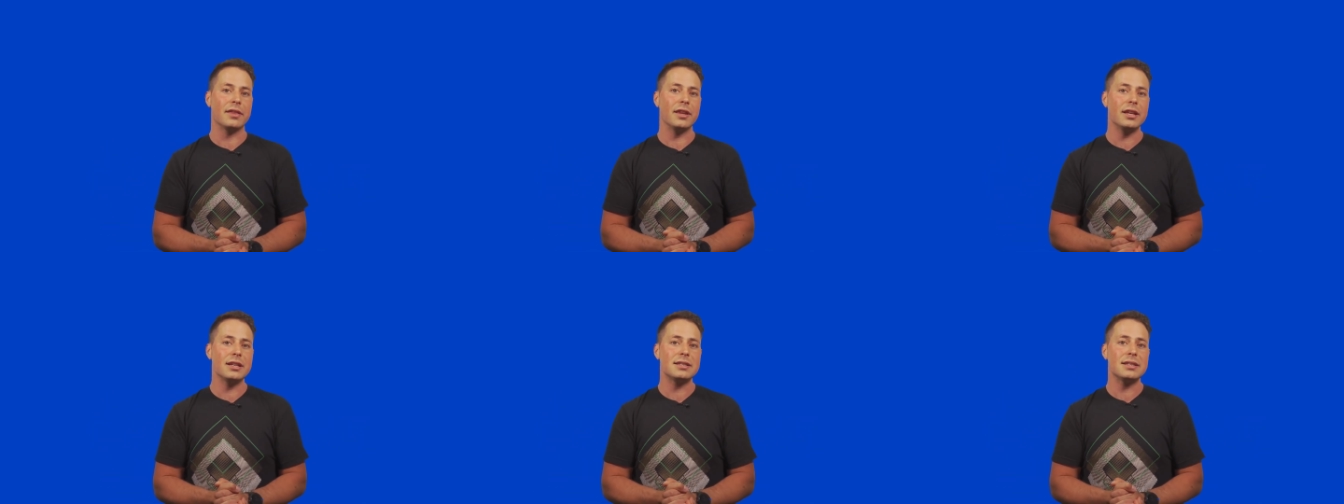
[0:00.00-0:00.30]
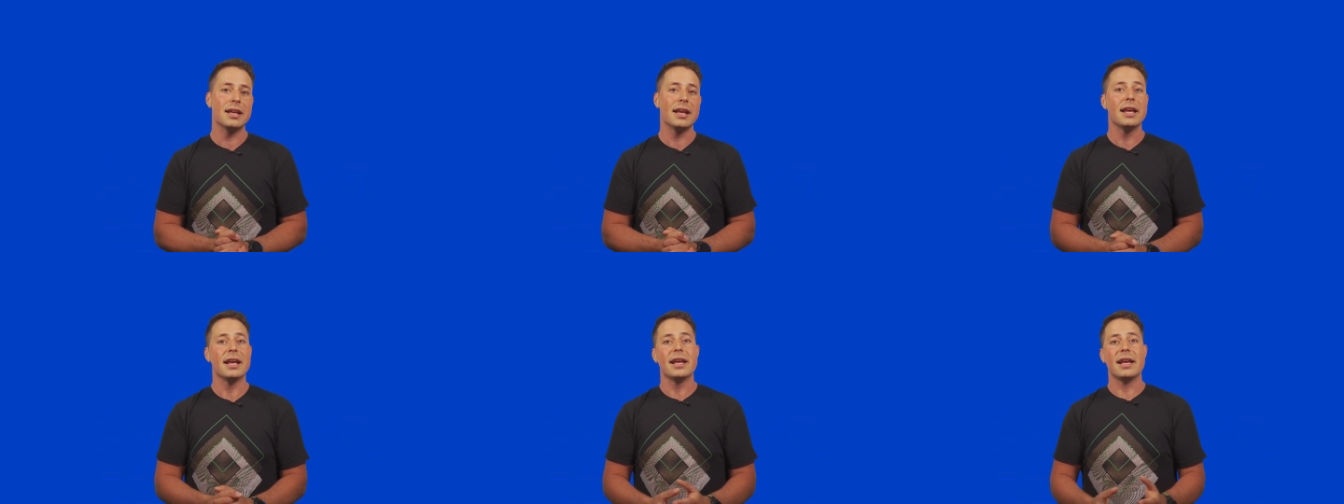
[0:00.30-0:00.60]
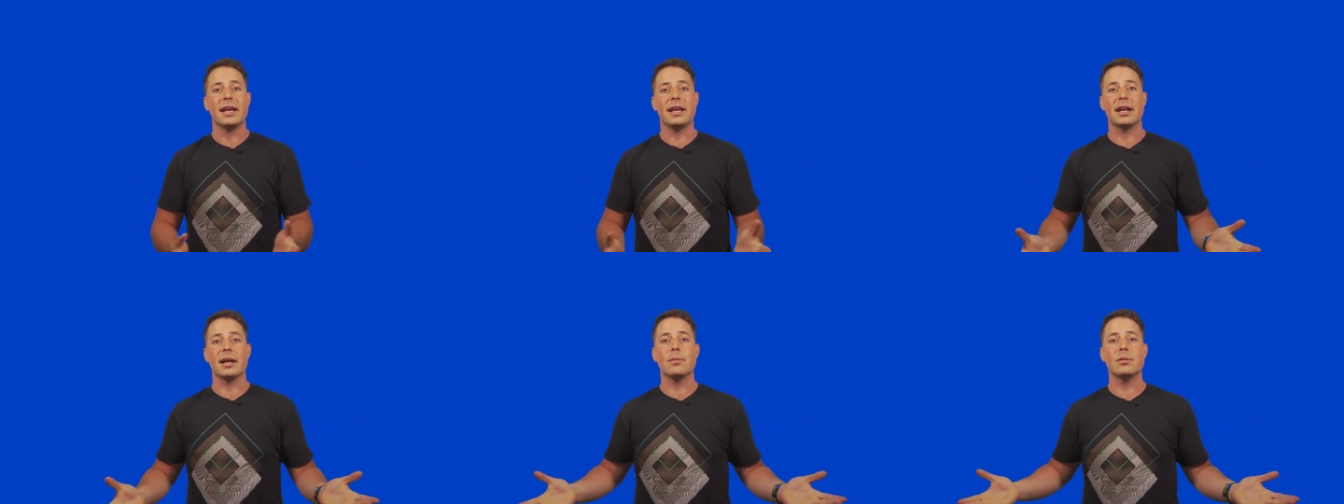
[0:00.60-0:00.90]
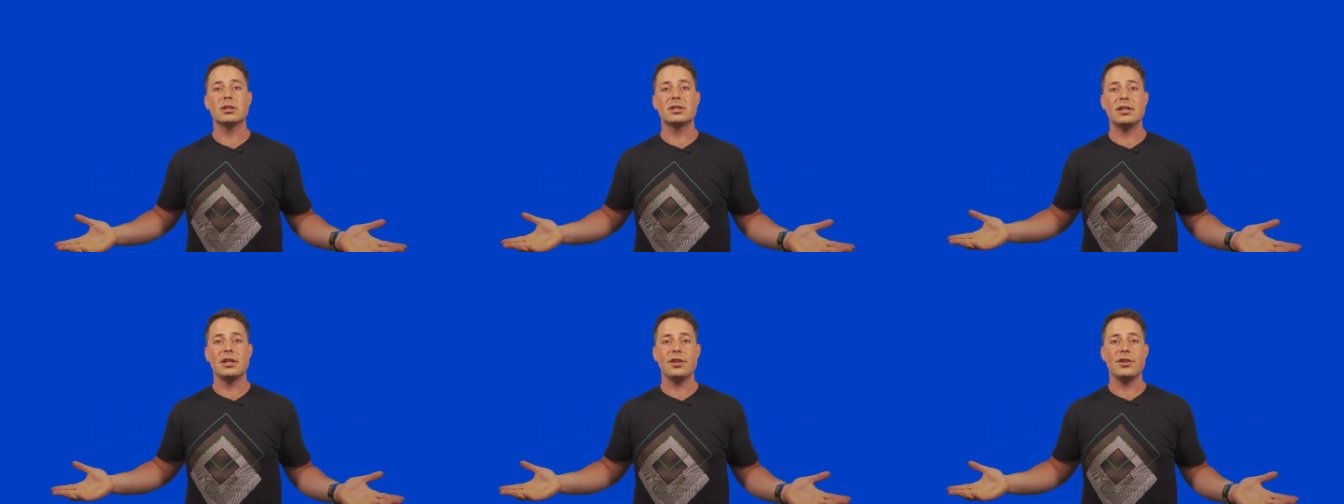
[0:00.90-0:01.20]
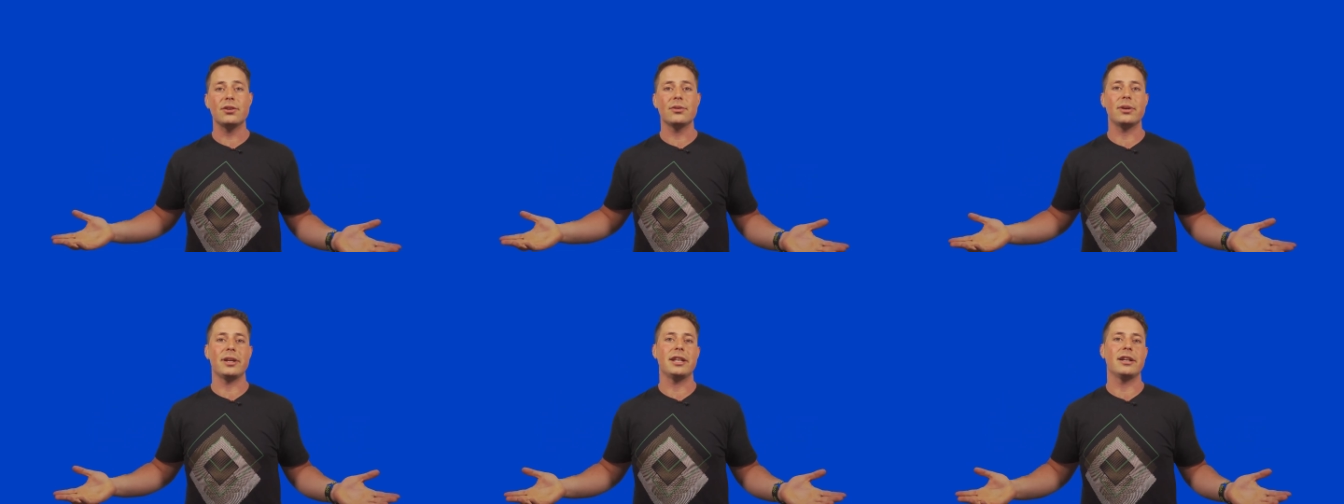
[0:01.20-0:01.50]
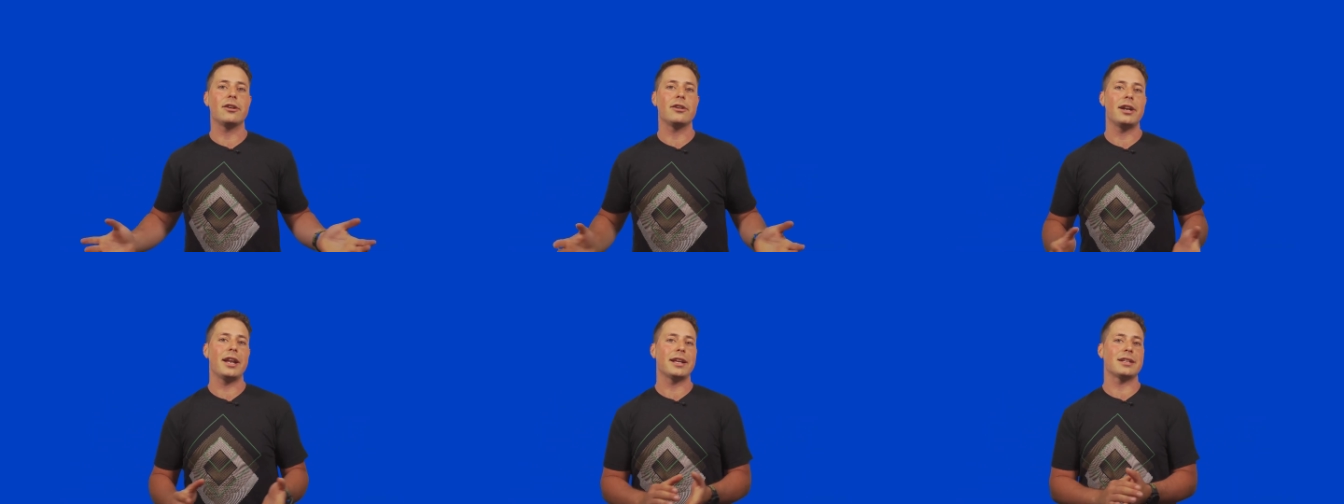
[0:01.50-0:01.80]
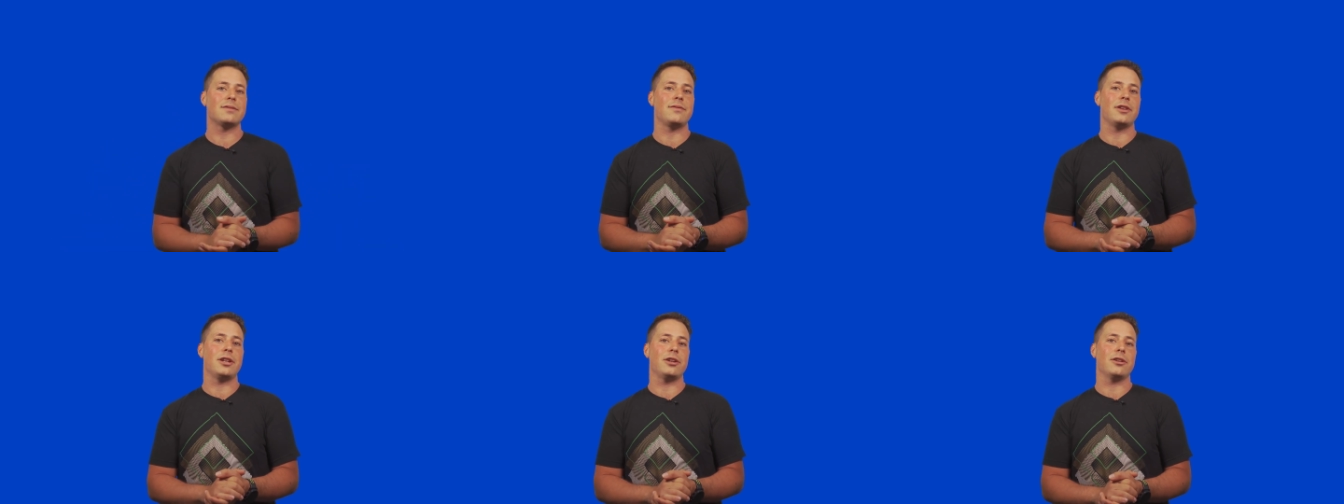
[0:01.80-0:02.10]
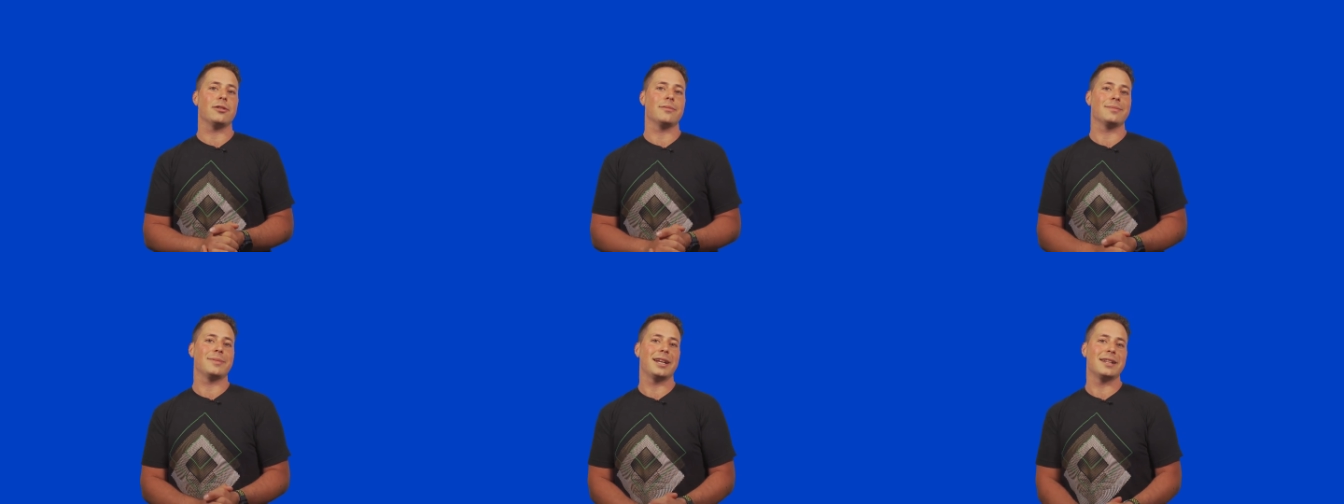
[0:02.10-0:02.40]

this, and I will see you in our next video.